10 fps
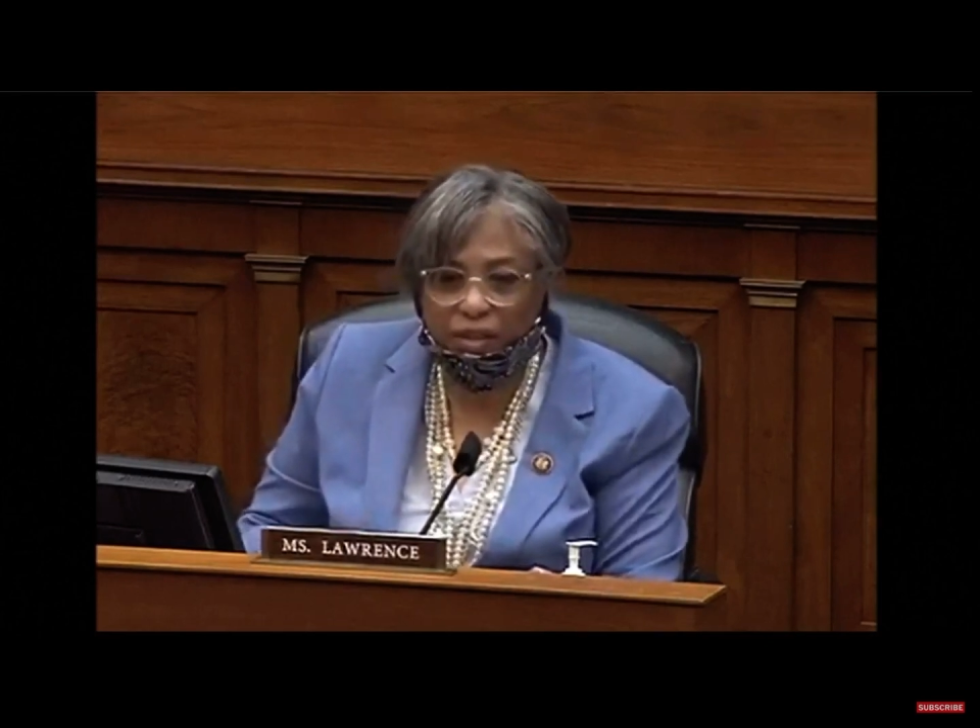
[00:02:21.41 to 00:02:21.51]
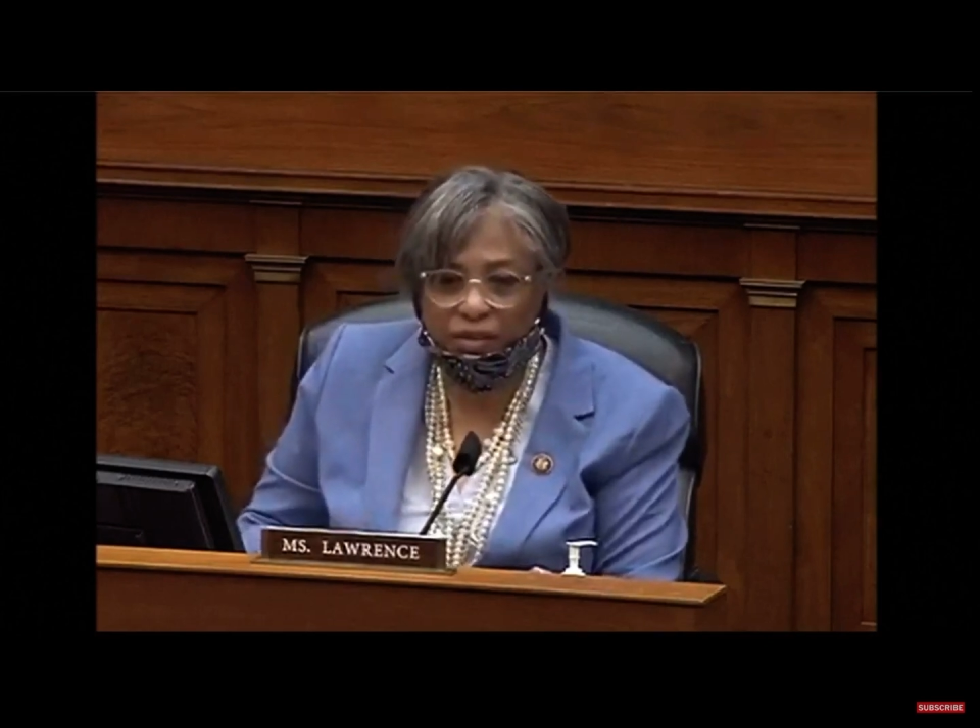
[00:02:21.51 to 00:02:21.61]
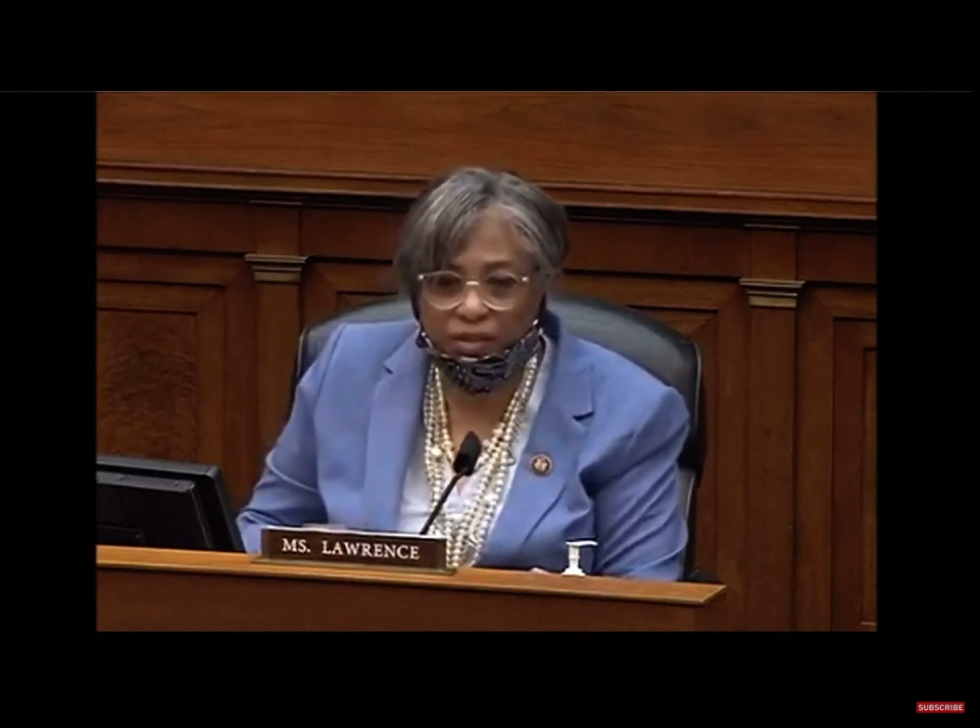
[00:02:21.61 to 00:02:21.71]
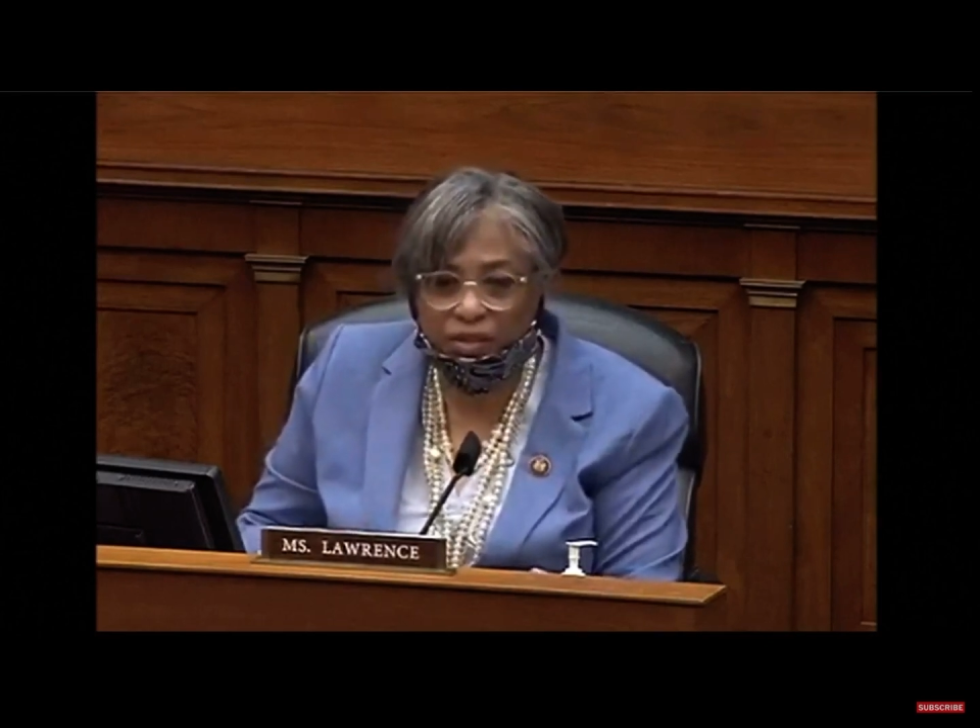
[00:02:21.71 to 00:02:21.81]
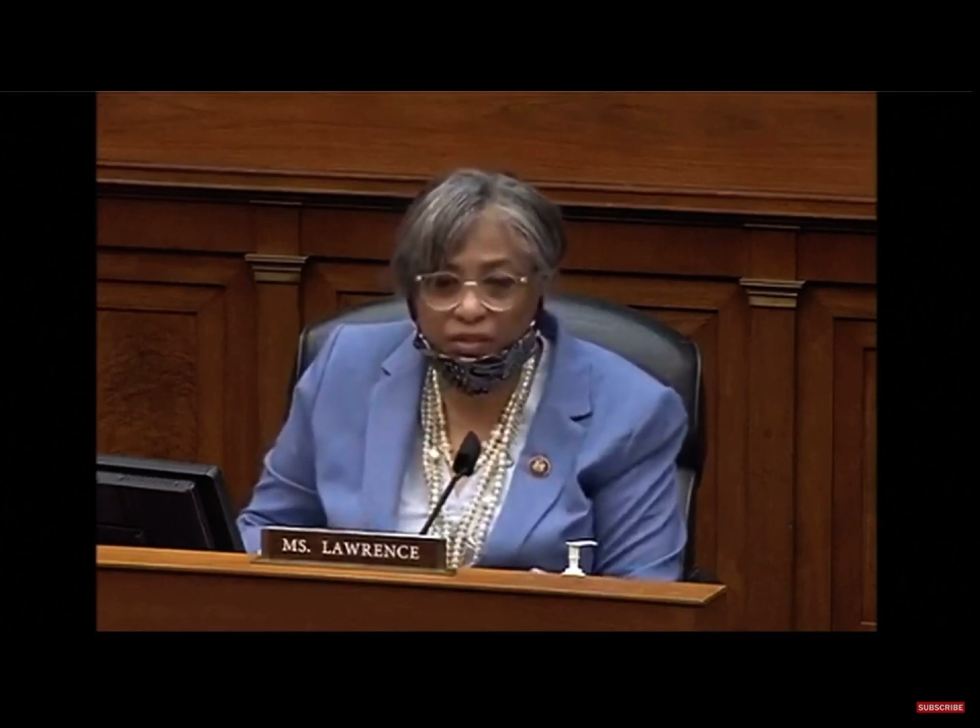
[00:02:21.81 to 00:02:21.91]
I
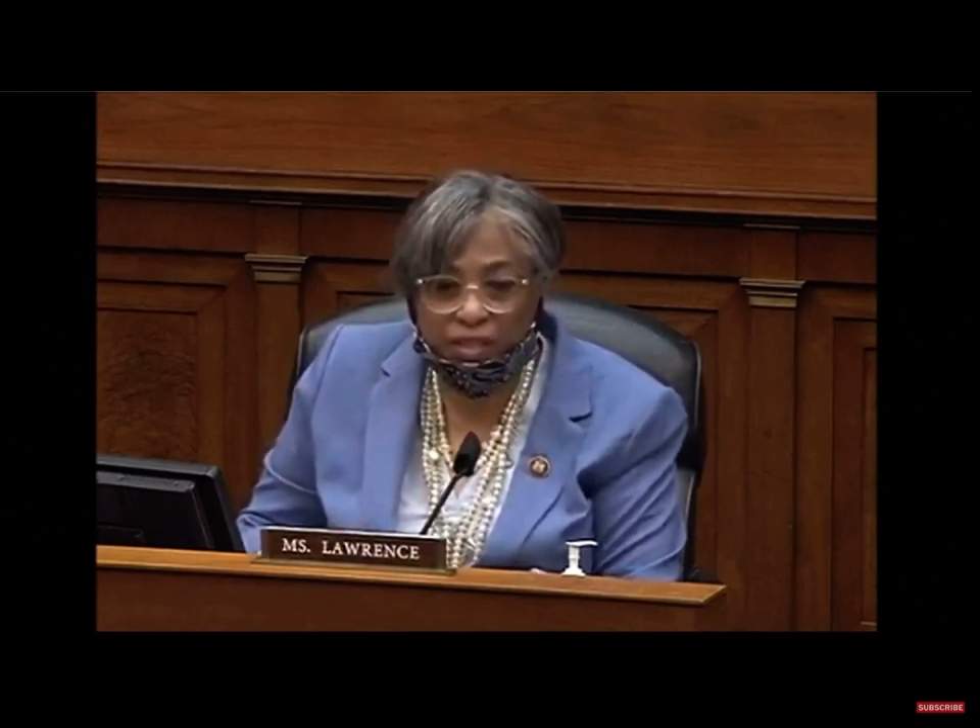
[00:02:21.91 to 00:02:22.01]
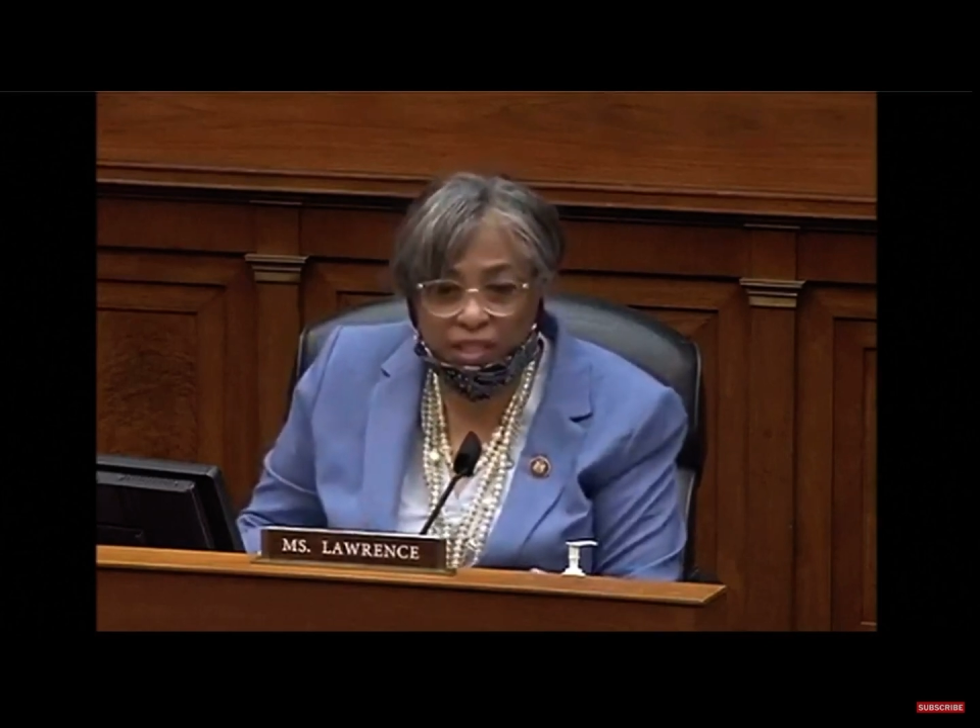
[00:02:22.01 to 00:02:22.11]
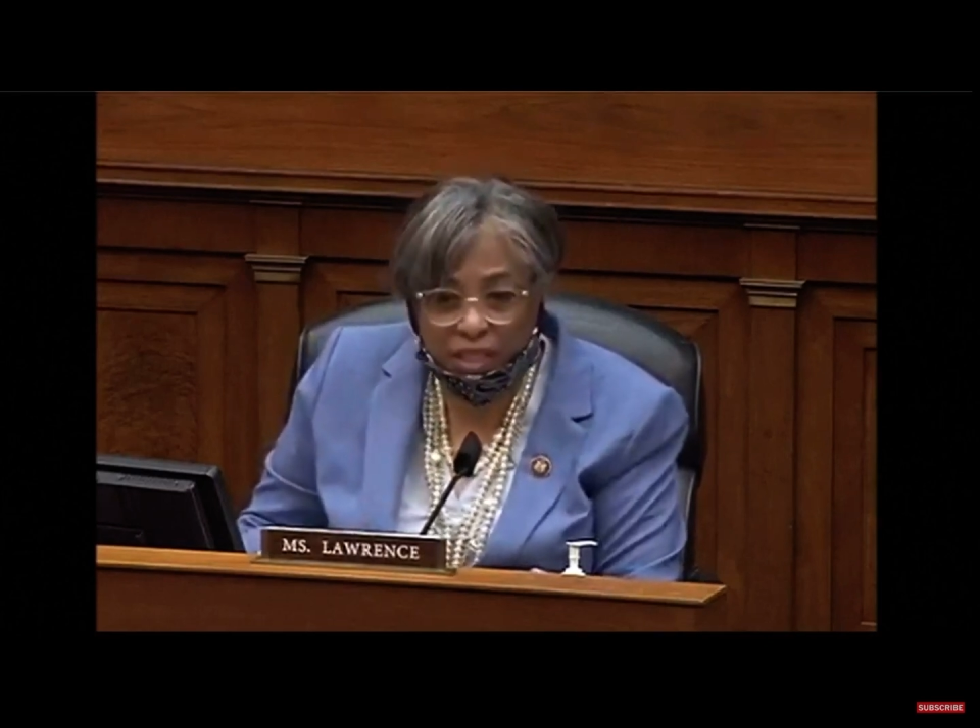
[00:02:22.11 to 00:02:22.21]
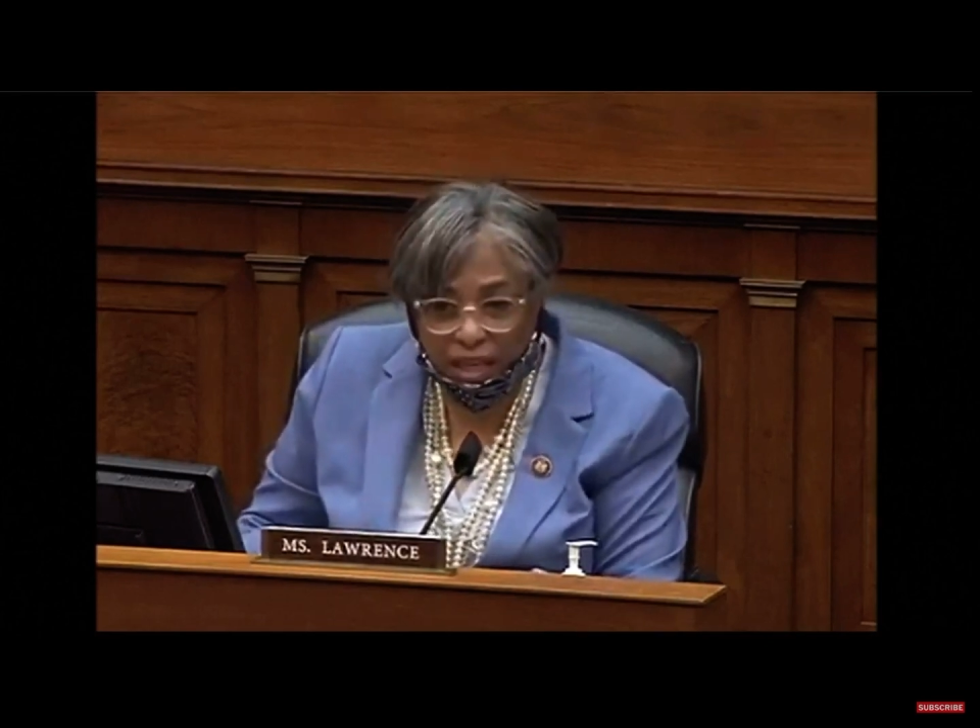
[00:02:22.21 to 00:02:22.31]
served as an